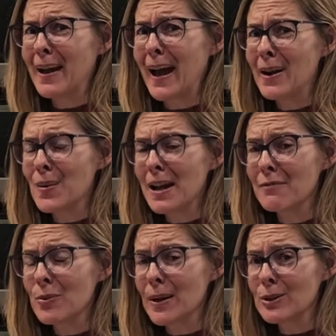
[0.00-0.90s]
but I don't
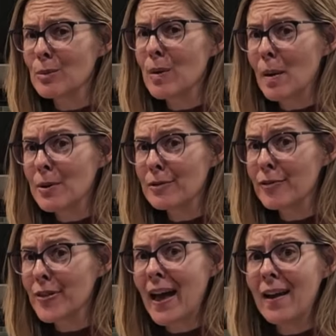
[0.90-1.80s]
have the right thermometer
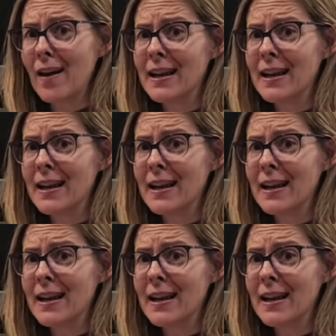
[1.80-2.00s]
for that.